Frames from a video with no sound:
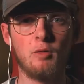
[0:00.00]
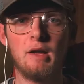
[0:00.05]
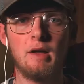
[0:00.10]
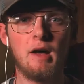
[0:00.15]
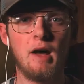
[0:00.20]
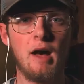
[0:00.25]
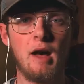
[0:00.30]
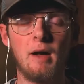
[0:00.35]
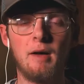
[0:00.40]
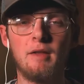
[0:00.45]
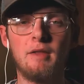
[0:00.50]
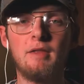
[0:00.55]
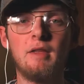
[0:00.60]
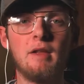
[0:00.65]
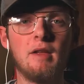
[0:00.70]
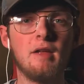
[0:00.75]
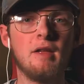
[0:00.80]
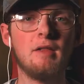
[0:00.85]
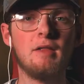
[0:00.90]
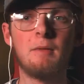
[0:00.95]

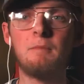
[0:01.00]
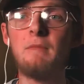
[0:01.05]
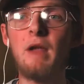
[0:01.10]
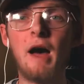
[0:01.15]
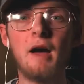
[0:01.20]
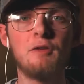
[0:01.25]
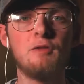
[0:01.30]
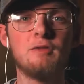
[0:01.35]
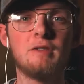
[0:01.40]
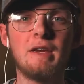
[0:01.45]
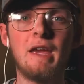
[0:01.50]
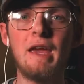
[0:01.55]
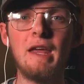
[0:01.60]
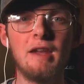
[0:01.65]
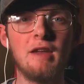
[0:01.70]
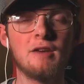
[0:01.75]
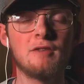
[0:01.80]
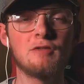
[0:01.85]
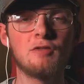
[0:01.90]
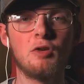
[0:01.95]
I'm not using
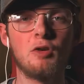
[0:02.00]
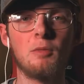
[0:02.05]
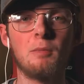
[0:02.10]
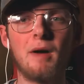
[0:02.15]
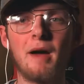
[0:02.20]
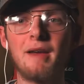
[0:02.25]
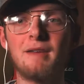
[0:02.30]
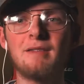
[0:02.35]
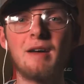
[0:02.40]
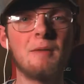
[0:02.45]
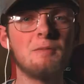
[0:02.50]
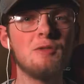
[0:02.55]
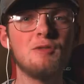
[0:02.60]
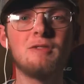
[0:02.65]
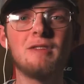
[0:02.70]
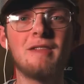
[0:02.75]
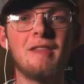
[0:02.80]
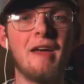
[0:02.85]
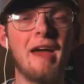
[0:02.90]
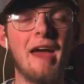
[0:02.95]
any external mics. I'm
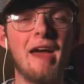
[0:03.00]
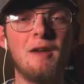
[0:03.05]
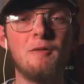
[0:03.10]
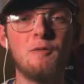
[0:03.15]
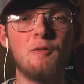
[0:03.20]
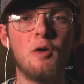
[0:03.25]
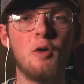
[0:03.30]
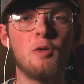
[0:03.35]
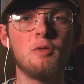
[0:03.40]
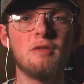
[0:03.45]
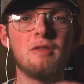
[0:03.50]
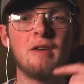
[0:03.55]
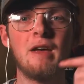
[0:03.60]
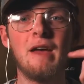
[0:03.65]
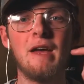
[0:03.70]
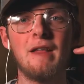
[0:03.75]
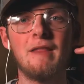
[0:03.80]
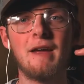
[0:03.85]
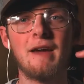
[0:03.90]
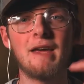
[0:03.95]
using the headphones
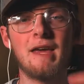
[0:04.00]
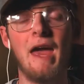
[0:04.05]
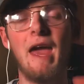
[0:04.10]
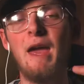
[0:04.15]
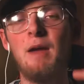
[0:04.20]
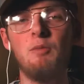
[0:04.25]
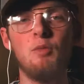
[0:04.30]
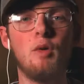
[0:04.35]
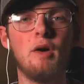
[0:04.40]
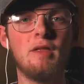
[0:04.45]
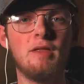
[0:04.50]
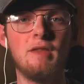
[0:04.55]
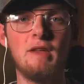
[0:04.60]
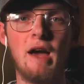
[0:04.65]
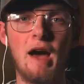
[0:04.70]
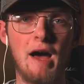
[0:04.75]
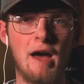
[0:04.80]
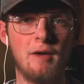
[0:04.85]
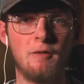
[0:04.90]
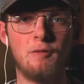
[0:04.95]
that came with the
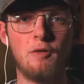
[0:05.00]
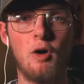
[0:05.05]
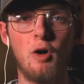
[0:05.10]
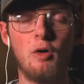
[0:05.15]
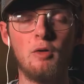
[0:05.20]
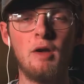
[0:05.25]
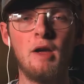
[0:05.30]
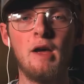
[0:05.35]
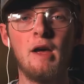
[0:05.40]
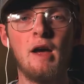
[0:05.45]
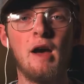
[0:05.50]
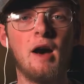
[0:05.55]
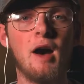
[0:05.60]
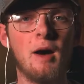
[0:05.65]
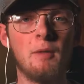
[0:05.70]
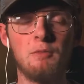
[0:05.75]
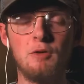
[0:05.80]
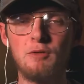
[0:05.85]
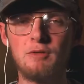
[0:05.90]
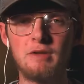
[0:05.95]
iPhone.
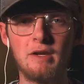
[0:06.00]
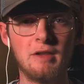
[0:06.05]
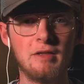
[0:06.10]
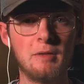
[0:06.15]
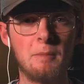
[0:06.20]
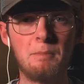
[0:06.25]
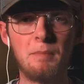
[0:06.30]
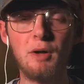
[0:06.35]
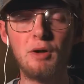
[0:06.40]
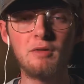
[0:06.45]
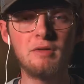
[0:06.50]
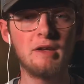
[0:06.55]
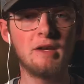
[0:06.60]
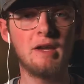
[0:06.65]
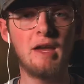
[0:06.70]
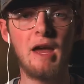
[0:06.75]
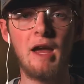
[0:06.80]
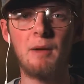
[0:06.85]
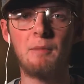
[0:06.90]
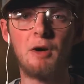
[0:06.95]
I'm using the built-in
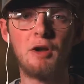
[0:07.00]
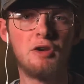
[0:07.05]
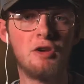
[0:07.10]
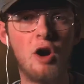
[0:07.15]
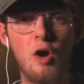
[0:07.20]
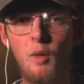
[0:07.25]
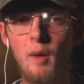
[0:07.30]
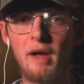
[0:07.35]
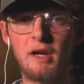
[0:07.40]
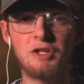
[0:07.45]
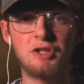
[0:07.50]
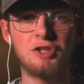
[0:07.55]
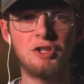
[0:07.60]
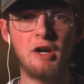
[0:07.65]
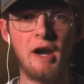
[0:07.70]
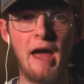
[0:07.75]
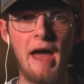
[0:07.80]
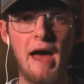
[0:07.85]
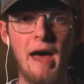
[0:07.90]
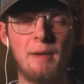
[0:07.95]
camera, no
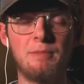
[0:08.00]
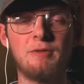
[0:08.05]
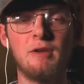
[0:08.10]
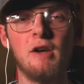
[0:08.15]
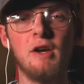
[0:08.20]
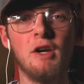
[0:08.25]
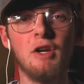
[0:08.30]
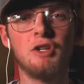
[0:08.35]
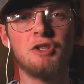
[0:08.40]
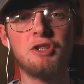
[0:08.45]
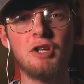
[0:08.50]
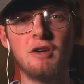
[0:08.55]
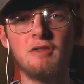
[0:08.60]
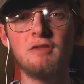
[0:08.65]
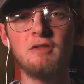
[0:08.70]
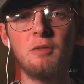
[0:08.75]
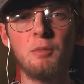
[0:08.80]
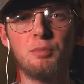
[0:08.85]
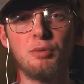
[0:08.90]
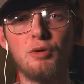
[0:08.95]
extra apps,
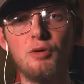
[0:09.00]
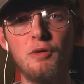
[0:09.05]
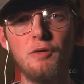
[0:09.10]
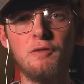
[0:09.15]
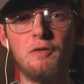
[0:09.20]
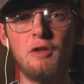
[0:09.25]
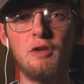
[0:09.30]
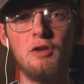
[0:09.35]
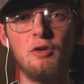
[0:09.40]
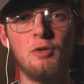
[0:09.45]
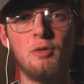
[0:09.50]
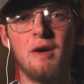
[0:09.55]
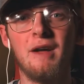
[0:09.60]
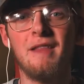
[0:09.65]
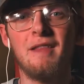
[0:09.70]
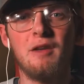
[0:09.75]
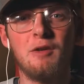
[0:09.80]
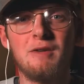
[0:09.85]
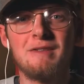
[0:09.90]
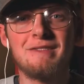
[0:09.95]
just to prove to you
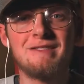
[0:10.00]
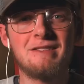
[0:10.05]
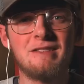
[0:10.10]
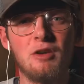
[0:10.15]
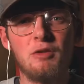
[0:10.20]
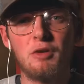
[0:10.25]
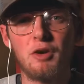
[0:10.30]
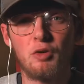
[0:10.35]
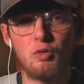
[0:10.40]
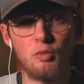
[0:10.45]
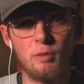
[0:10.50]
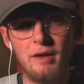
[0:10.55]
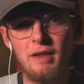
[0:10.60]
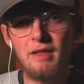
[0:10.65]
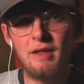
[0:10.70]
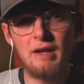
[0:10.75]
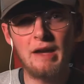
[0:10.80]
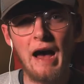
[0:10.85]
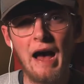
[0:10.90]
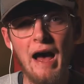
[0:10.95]
that you can still get a
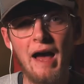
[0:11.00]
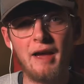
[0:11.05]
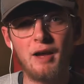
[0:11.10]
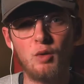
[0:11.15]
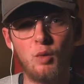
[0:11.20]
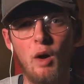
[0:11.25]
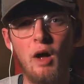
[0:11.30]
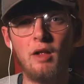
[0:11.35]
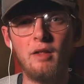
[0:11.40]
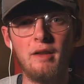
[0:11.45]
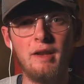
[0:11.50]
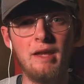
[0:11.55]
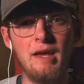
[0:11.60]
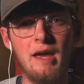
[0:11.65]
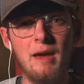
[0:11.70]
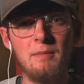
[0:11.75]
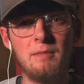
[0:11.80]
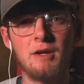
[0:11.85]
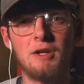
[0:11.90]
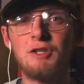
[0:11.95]
really high quality
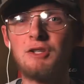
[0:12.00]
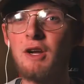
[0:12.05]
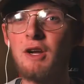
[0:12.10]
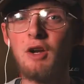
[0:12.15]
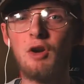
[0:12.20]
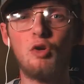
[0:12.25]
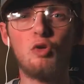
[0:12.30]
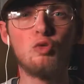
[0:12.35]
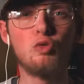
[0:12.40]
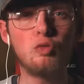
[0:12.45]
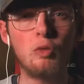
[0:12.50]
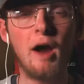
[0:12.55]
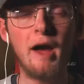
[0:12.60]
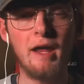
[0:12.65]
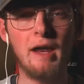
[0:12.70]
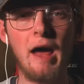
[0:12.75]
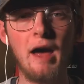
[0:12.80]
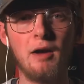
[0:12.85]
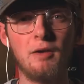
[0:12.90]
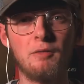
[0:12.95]
image right
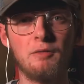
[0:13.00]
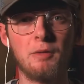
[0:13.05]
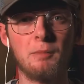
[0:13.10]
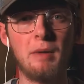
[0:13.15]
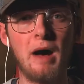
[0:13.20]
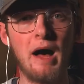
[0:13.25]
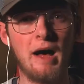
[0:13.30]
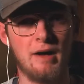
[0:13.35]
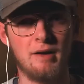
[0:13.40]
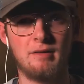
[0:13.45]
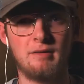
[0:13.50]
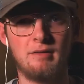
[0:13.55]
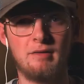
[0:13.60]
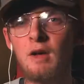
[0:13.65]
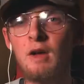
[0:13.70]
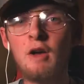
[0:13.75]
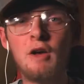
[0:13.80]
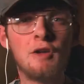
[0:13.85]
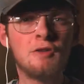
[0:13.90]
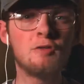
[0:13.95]
out of the box.
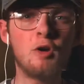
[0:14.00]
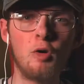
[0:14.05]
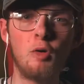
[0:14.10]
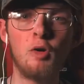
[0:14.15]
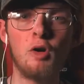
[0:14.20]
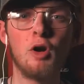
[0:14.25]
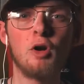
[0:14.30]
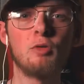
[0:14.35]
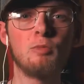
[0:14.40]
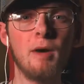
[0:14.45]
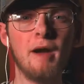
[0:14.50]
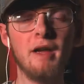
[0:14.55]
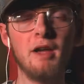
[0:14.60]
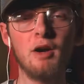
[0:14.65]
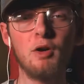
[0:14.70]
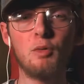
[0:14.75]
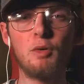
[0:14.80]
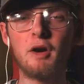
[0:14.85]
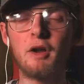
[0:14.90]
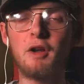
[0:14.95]
So right
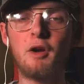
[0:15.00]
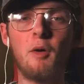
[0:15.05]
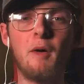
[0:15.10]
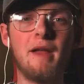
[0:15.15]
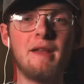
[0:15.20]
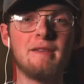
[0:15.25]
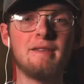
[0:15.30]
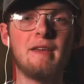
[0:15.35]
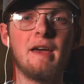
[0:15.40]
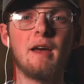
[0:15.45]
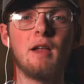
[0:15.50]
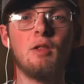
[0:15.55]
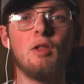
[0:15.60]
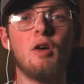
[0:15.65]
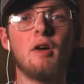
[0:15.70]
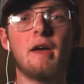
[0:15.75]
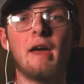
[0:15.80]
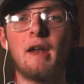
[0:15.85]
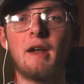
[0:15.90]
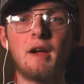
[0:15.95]
here, we're going to go ahead and take a
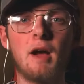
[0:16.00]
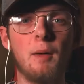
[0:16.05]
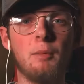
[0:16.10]
look at a couple